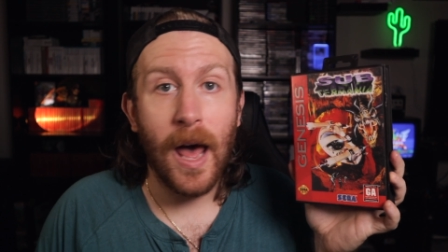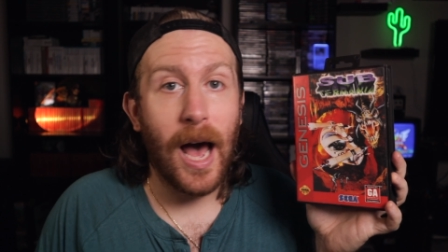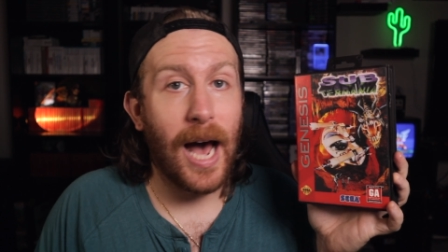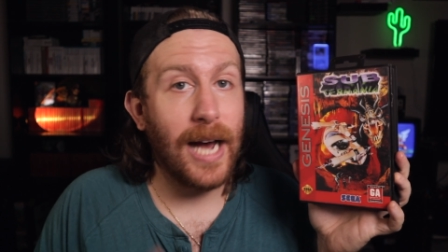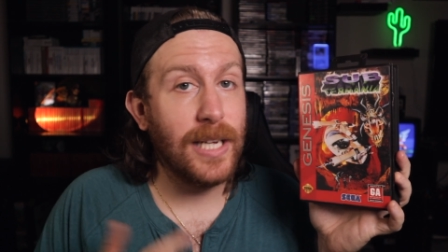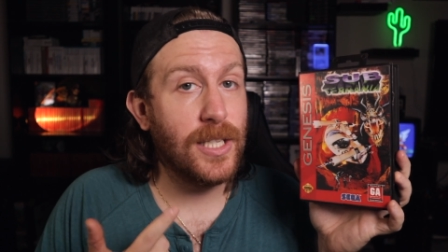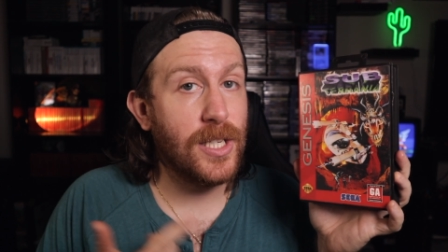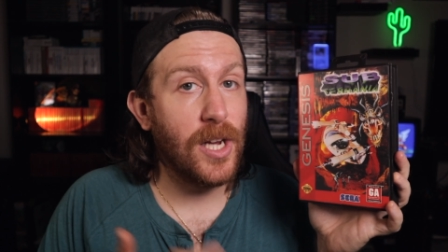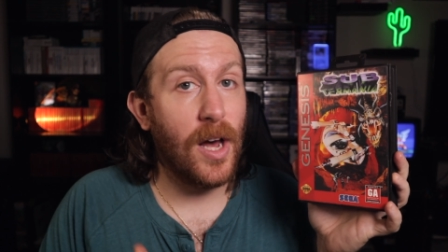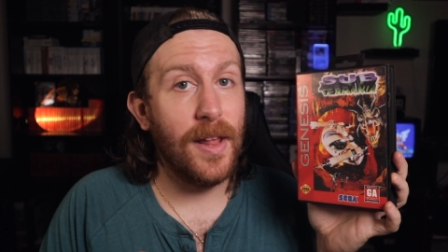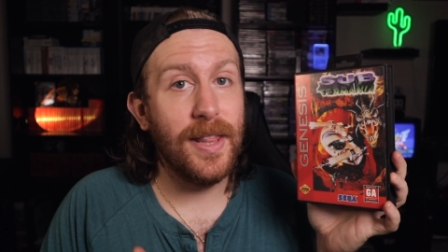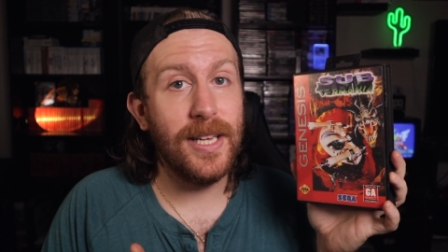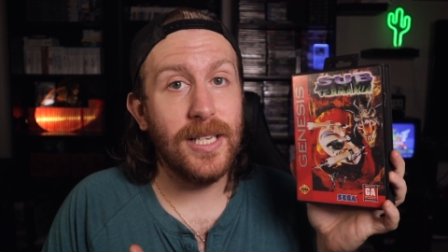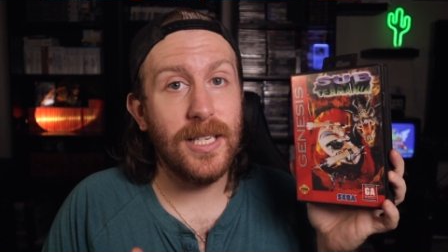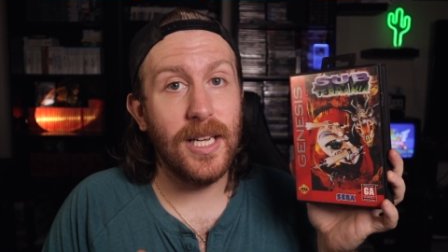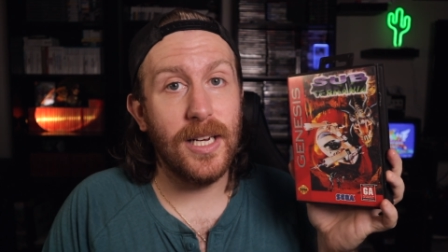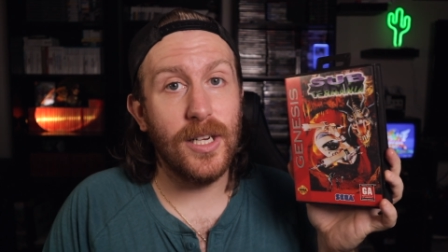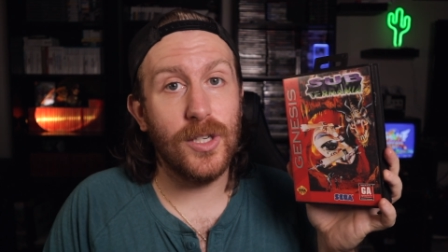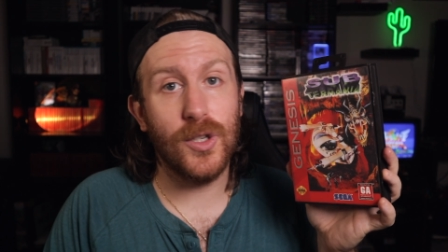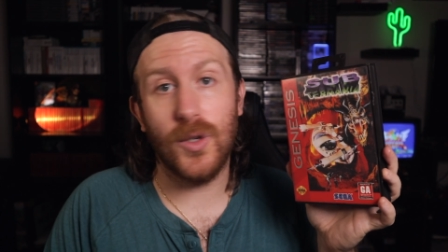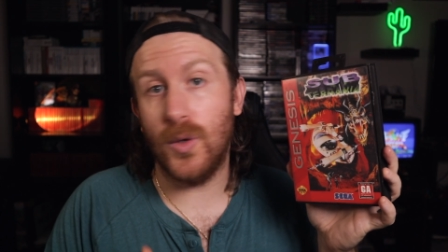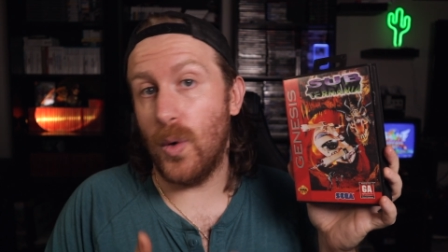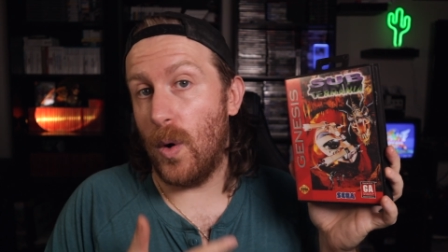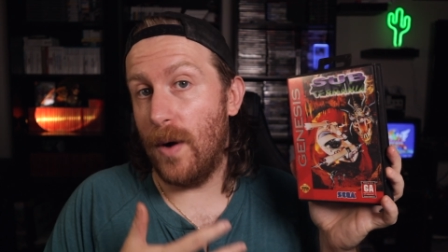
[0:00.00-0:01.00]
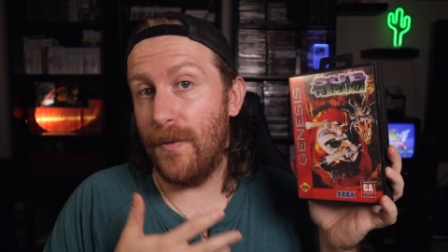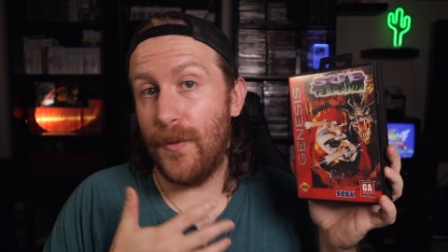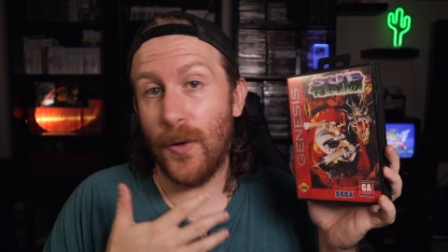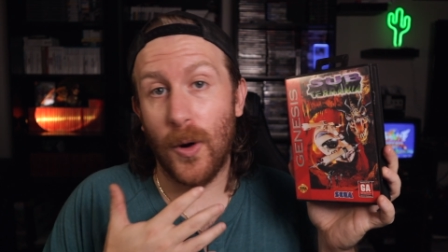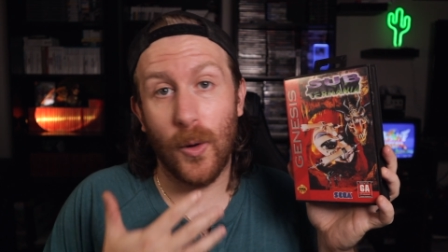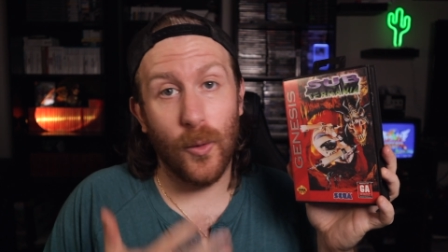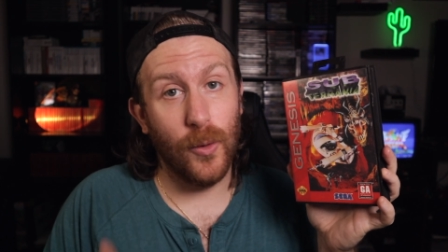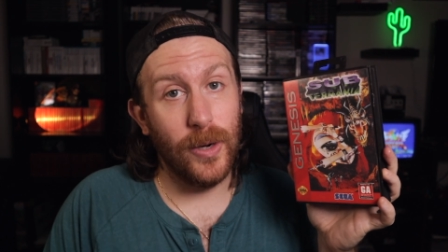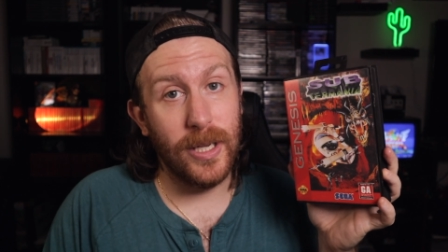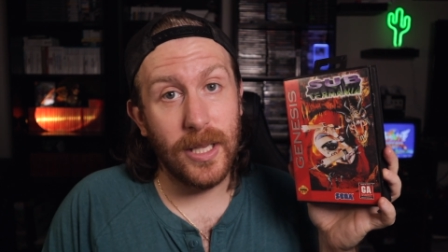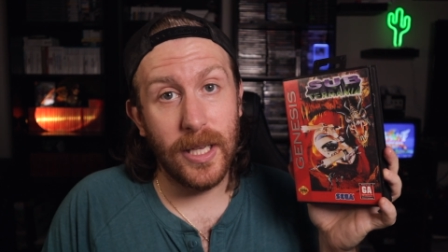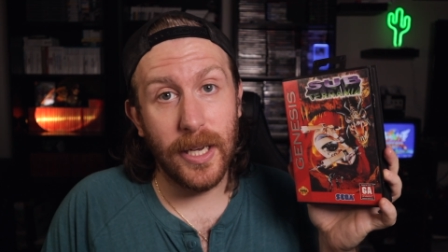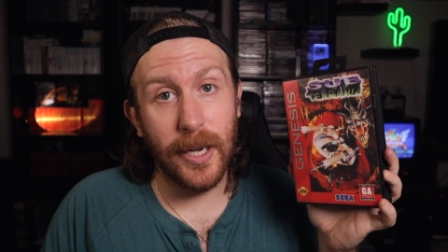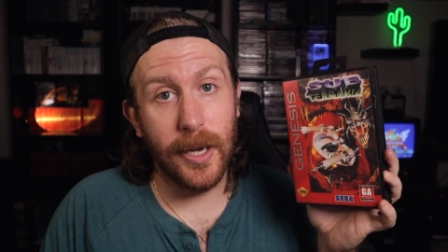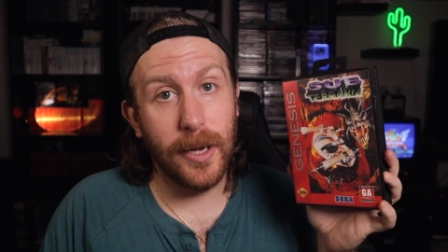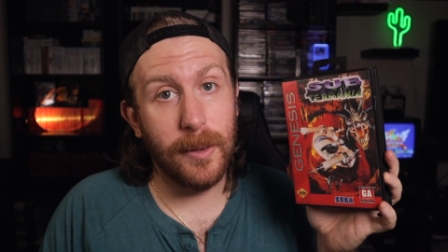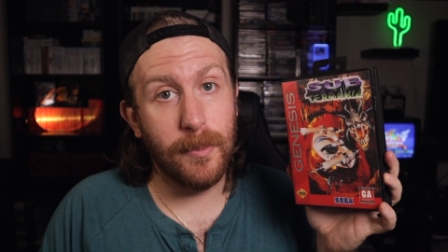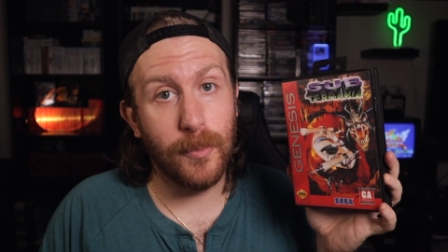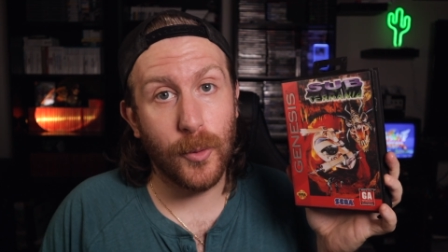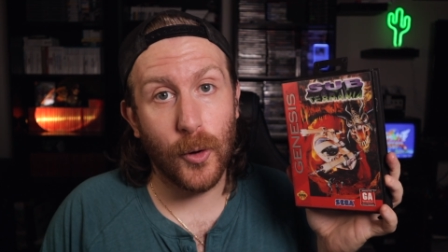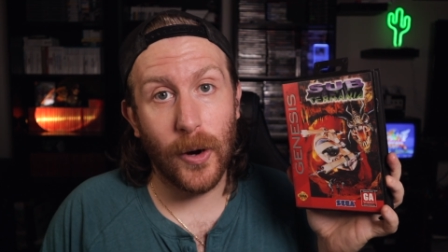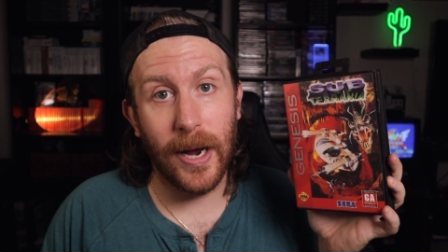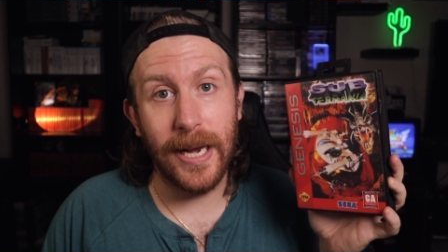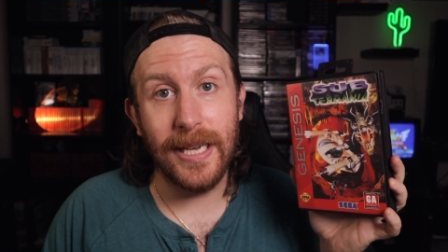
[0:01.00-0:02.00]
I saw this at a store for a really
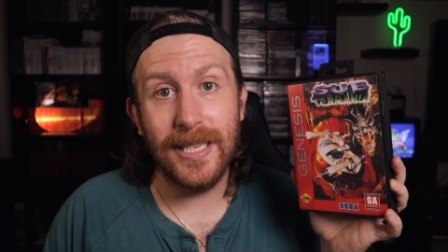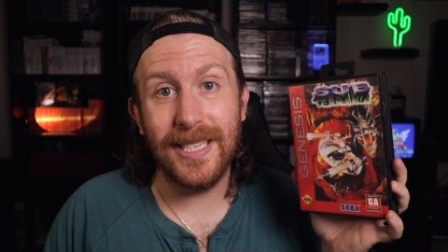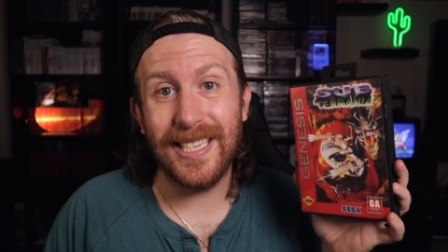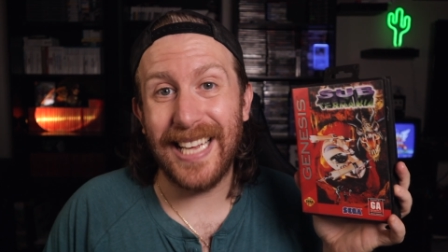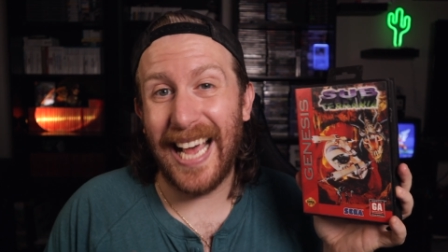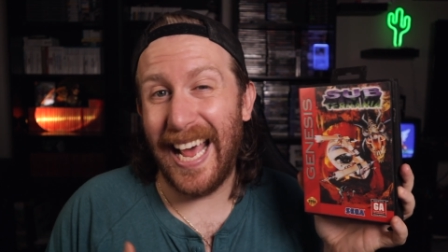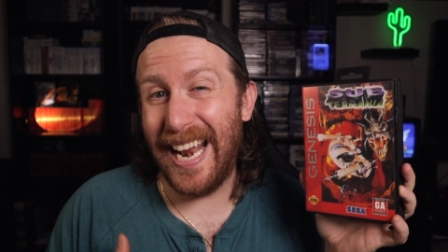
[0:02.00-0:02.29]
good price,